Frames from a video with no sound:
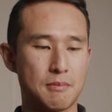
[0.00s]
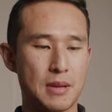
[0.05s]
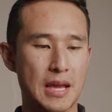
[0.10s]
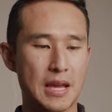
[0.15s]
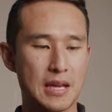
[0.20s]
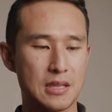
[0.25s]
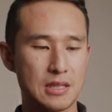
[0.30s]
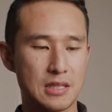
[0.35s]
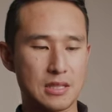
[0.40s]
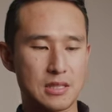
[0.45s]

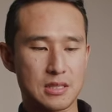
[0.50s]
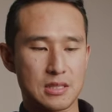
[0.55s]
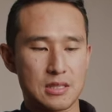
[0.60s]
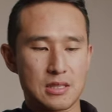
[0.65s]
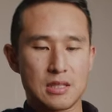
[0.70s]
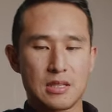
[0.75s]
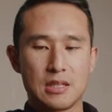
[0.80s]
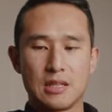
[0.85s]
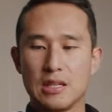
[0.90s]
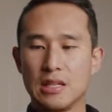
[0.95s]
pair
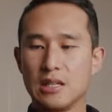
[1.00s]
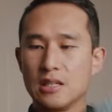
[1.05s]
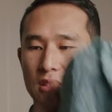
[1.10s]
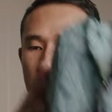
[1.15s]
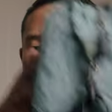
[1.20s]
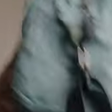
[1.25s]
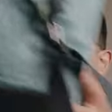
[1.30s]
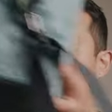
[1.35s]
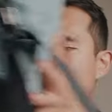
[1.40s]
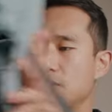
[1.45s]
this
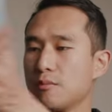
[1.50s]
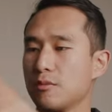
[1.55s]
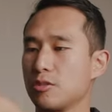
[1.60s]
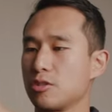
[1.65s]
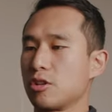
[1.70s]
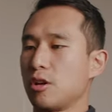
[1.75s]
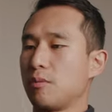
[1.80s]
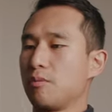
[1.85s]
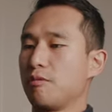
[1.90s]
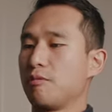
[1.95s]
inside
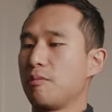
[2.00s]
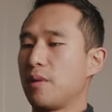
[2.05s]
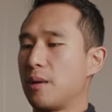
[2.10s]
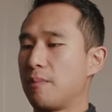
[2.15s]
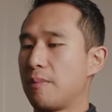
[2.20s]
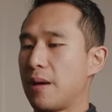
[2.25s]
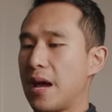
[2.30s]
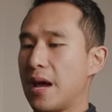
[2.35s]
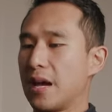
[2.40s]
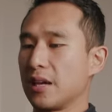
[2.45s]
top of my
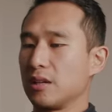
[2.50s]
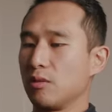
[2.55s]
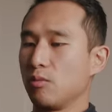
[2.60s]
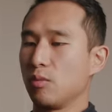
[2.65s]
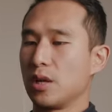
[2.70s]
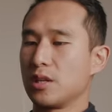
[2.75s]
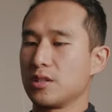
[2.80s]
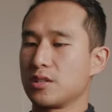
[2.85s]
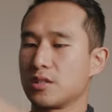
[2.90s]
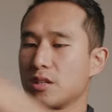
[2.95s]
bag in
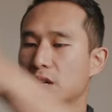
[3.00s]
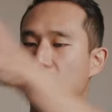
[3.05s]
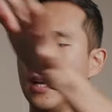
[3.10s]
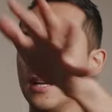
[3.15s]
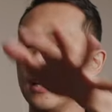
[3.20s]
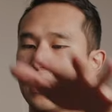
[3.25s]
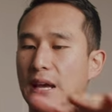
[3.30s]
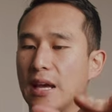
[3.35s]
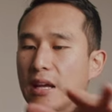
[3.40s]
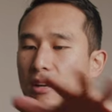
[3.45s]
one
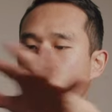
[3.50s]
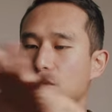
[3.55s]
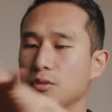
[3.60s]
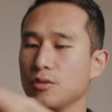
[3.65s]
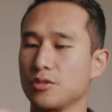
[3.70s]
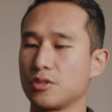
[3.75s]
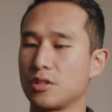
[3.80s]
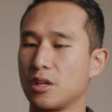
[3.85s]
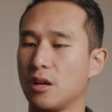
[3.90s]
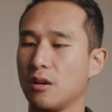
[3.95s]
side and
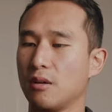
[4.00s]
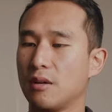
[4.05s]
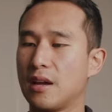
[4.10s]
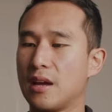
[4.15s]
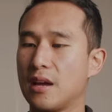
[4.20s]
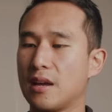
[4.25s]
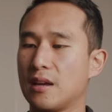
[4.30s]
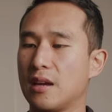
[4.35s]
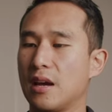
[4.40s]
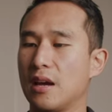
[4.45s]
also
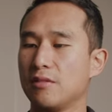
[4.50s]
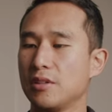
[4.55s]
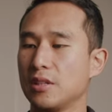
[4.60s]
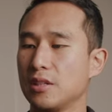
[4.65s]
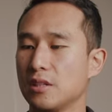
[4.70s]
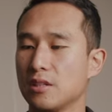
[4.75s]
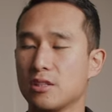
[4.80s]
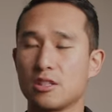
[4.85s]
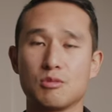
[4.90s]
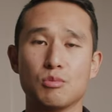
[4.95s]

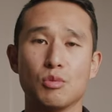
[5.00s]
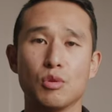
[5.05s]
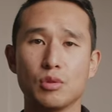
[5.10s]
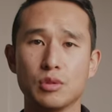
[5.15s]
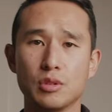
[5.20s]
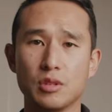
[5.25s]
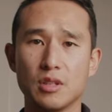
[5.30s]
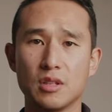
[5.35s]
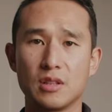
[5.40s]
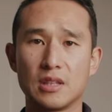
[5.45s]
having a small
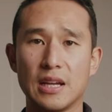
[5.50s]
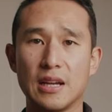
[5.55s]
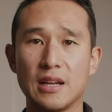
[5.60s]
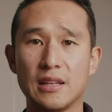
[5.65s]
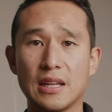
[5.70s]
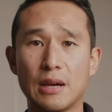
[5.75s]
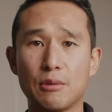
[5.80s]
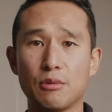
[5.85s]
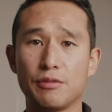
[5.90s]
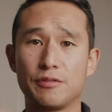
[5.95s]
unit there
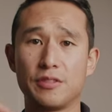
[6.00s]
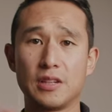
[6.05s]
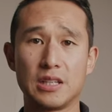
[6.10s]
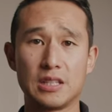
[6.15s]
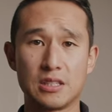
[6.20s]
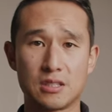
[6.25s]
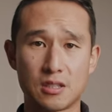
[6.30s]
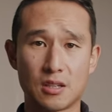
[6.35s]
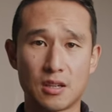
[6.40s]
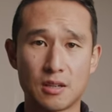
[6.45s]
and that will fit
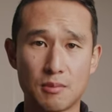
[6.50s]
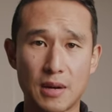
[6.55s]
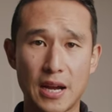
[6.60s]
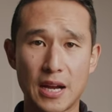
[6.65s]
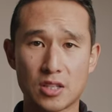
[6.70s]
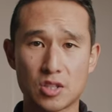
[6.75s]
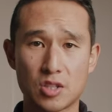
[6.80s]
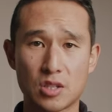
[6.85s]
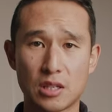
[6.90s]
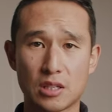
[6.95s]
inside my
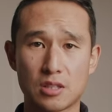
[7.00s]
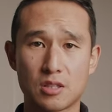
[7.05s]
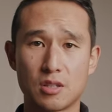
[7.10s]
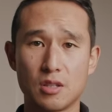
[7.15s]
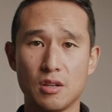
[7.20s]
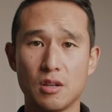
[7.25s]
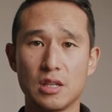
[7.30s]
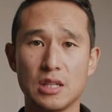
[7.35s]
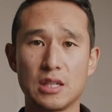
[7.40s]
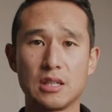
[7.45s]
Action
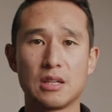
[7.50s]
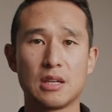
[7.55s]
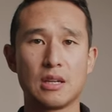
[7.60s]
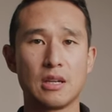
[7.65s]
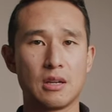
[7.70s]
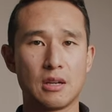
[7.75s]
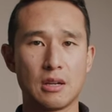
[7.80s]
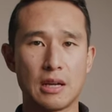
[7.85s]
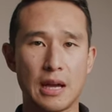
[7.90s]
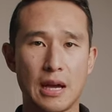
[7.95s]
X30.
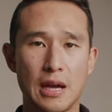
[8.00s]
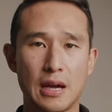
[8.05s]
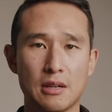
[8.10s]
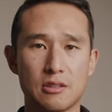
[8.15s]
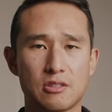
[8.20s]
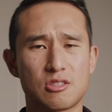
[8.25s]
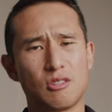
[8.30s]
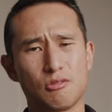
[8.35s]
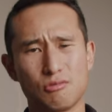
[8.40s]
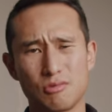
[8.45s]
Uh,
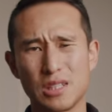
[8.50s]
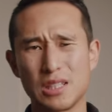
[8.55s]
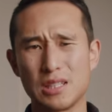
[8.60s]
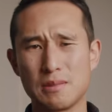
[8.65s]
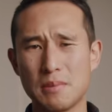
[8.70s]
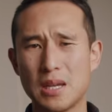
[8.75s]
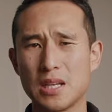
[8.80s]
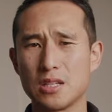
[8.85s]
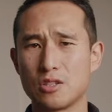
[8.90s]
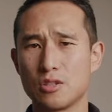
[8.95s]
it's not really
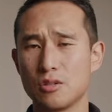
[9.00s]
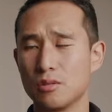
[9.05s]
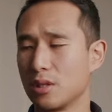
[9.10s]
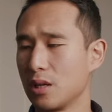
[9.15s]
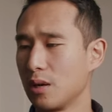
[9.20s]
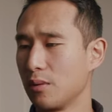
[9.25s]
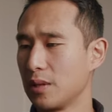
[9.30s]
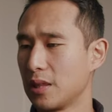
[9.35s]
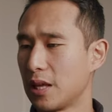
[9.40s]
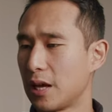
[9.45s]
meant to
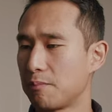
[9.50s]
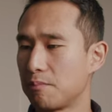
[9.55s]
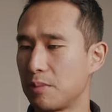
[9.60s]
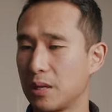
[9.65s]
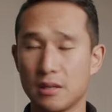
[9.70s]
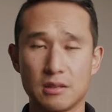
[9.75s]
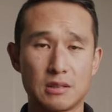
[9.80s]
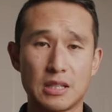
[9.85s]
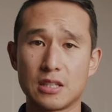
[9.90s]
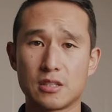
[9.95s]
go in that,
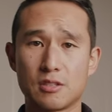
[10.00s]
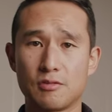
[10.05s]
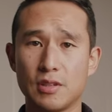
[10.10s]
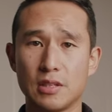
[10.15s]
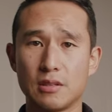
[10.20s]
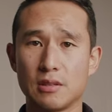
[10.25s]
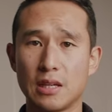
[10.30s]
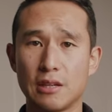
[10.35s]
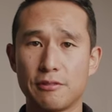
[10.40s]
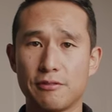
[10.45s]
but it does
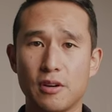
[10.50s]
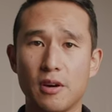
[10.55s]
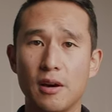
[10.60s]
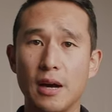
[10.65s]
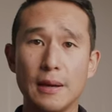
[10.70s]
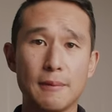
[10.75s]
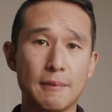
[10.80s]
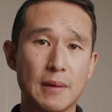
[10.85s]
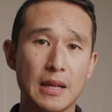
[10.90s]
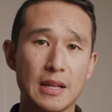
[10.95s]
fit there
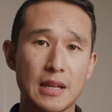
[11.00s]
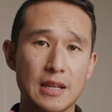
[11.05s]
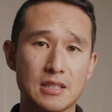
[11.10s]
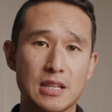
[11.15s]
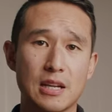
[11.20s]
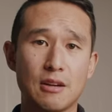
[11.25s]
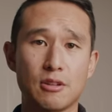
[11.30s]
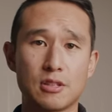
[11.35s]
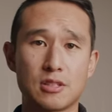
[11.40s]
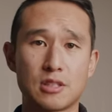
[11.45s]
fine. And
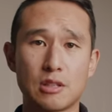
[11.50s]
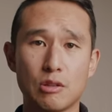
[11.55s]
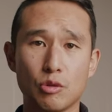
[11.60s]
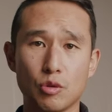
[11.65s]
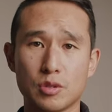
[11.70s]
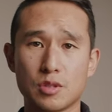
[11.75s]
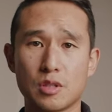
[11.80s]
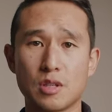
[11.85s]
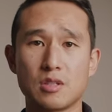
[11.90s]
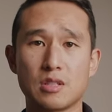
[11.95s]
that's how I
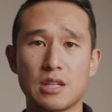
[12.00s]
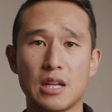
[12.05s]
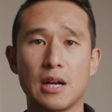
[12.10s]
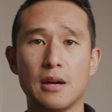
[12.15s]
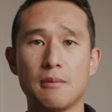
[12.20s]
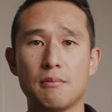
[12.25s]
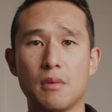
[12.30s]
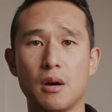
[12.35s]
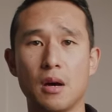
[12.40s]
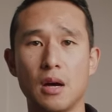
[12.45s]
also set
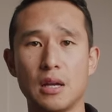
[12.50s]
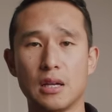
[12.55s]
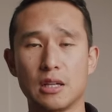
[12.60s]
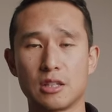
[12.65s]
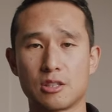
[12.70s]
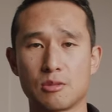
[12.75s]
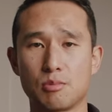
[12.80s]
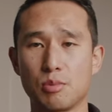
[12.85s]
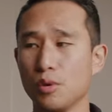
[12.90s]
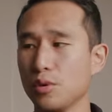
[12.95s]
up my
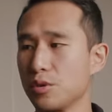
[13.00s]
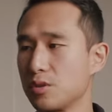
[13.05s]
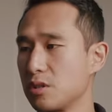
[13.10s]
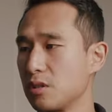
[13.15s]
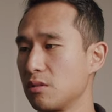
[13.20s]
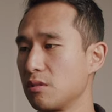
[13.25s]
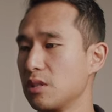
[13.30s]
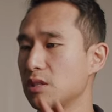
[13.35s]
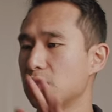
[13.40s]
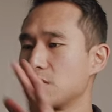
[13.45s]
Explore
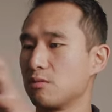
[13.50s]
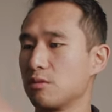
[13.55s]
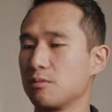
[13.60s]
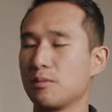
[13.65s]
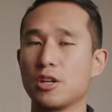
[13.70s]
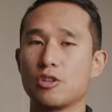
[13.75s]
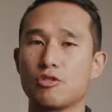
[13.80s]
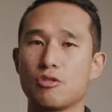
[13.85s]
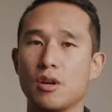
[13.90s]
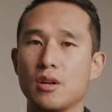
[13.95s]
series with
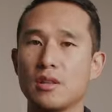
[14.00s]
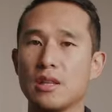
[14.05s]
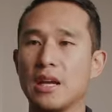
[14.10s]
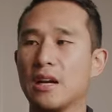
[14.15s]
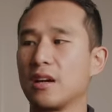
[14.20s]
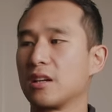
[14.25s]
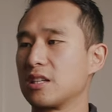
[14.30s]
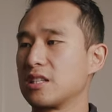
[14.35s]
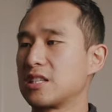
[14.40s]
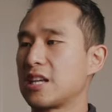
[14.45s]
my drone
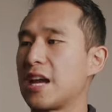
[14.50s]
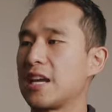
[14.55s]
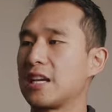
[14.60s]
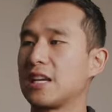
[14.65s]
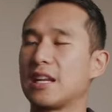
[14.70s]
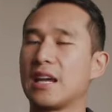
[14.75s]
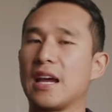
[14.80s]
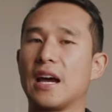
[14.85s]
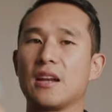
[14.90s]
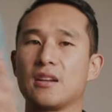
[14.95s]
there. I can take
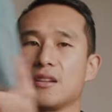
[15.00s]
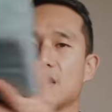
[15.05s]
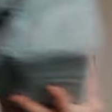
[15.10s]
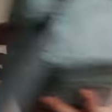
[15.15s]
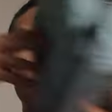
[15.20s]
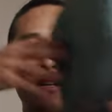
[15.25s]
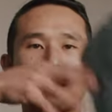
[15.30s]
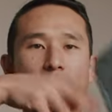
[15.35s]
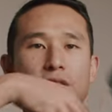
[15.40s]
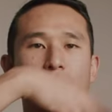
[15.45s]
it out,
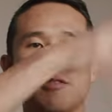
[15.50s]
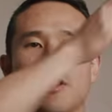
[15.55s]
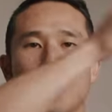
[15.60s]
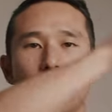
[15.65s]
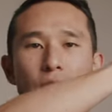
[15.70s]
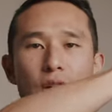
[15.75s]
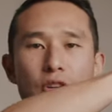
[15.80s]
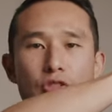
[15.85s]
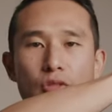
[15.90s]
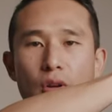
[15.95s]
fly
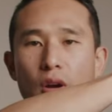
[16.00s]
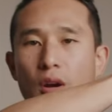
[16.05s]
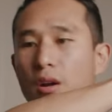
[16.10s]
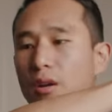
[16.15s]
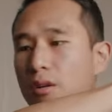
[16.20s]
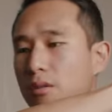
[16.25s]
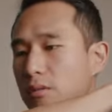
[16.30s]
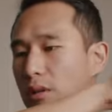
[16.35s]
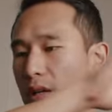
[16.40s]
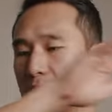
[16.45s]
my
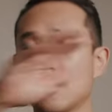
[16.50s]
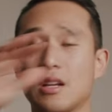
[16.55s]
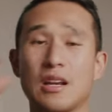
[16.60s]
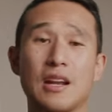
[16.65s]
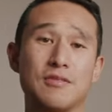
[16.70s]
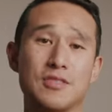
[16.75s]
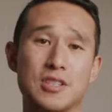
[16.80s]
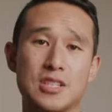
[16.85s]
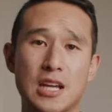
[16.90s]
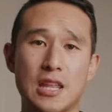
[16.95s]
drone, and don't
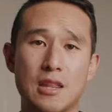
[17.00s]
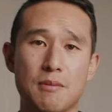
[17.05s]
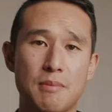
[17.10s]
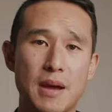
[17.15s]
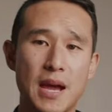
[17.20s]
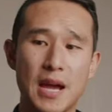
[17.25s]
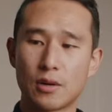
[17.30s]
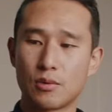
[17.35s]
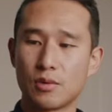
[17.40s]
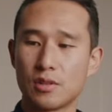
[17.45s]
have to take the
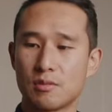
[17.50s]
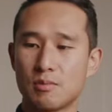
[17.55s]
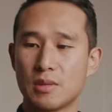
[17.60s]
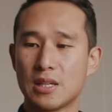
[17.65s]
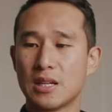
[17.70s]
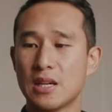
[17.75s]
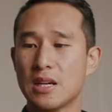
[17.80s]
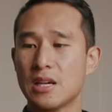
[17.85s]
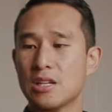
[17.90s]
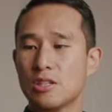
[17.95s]
bag with
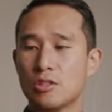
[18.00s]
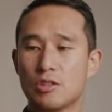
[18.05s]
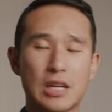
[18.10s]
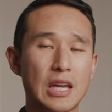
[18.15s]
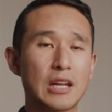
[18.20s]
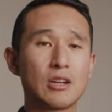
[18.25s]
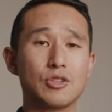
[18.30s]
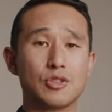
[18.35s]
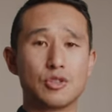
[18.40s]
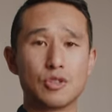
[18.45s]
me. You
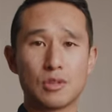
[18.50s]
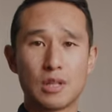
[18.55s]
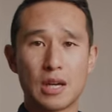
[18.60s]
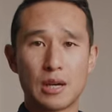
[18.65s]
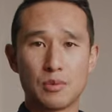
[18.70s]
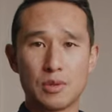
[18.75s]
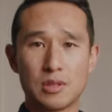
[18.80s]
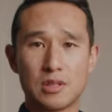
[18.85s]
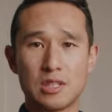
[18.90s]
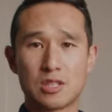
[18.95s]
cannot do
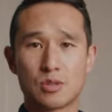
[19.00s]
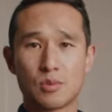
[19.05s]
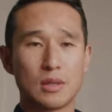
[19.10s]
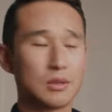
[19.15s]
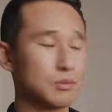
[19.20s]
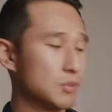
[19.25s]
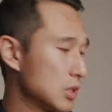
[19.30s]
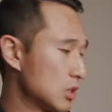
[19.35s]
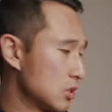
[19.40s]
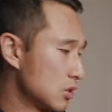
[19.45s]
that with this
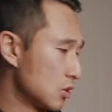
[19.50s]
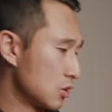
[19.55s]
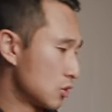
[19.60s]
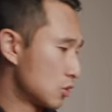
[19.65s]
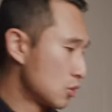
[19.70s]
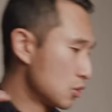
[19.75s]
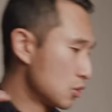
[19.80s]
one because it's